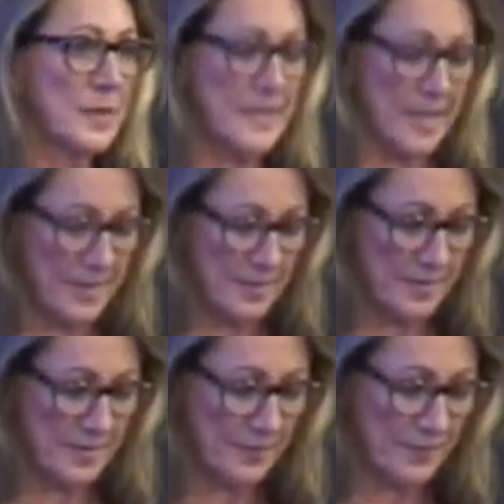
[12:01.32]
death,
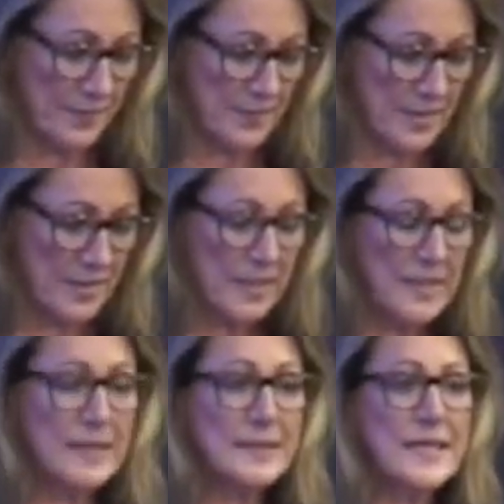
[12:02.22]

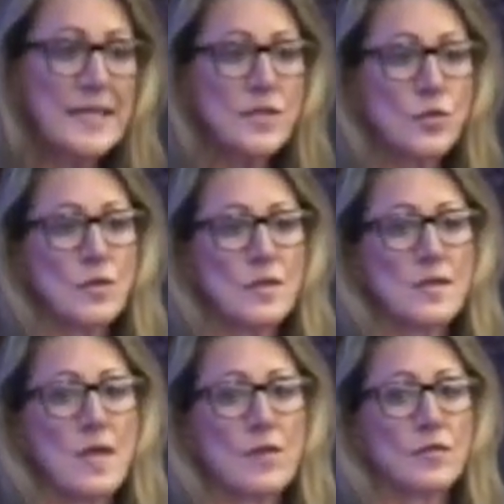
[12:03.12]
it leads her to
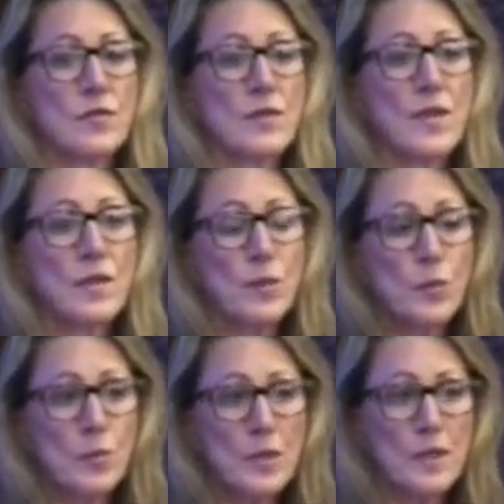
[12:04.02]
discover that
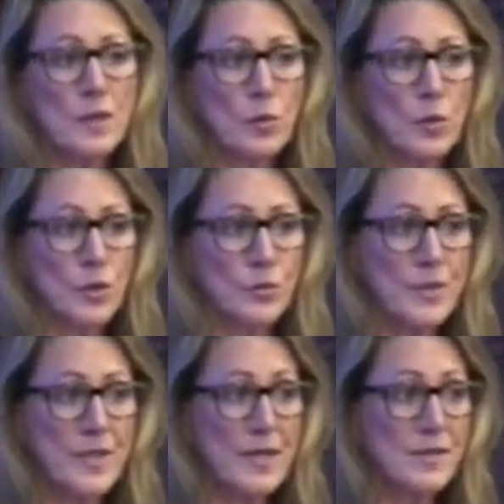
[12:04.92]
3
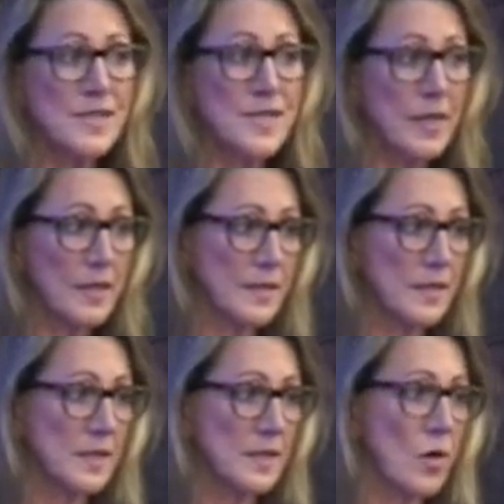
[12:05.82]
world-renowned
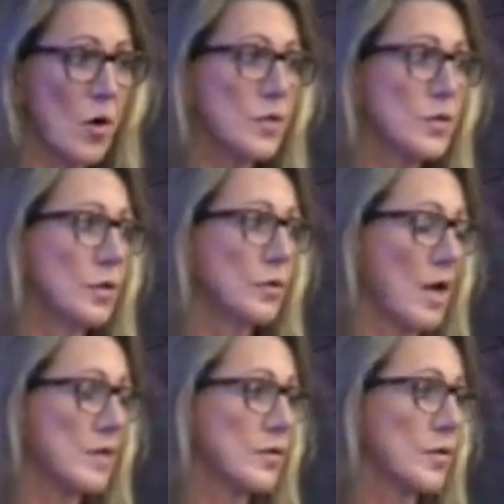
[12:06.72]
scientists also
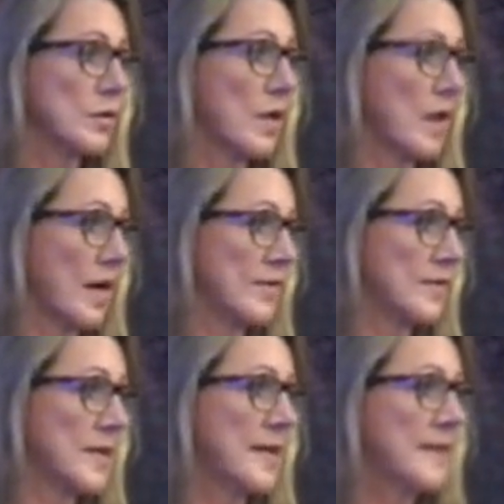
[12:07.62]
lost their
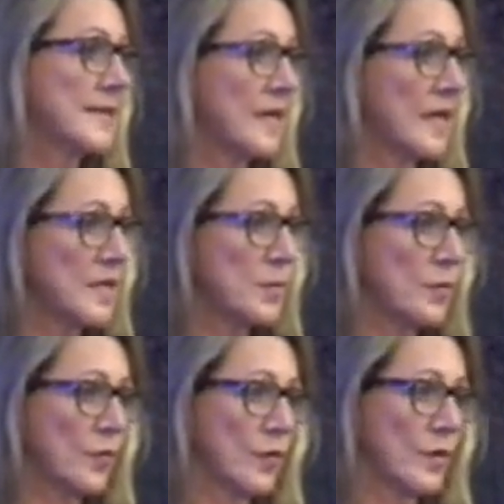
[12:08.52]
lives days
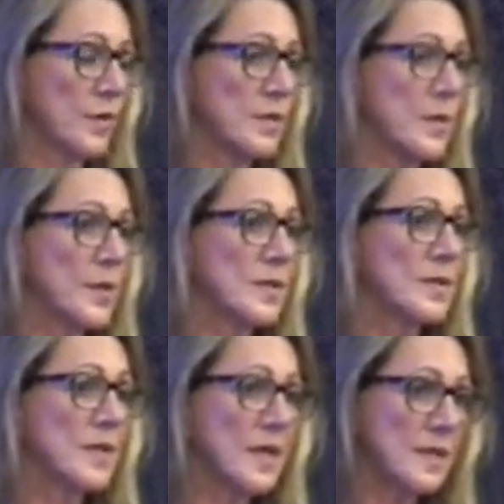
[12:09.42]
before they were supposed to
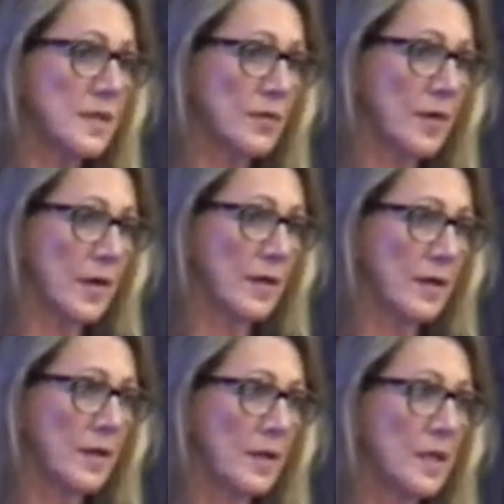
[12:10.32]
testify
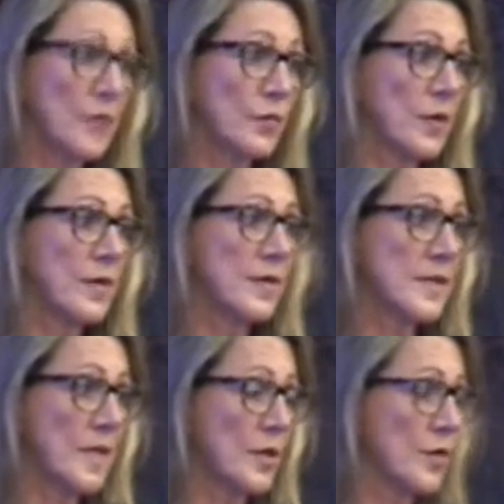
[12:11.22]
in front of the
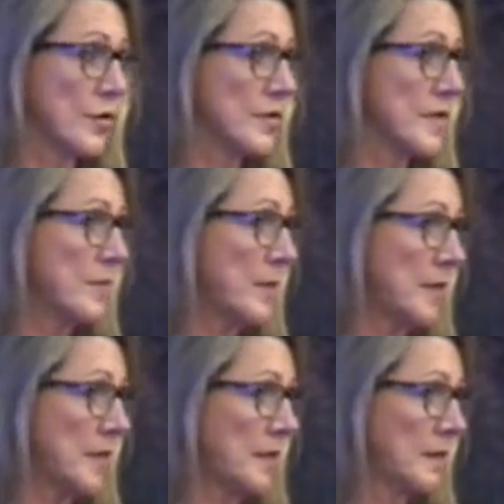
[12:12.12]
Senator's
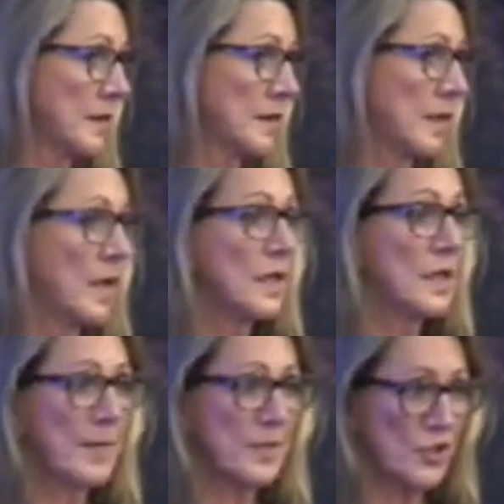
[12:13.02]
Committee on
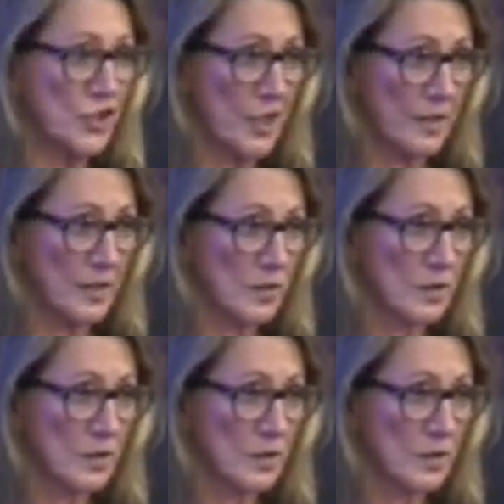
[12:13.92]
Climate Change.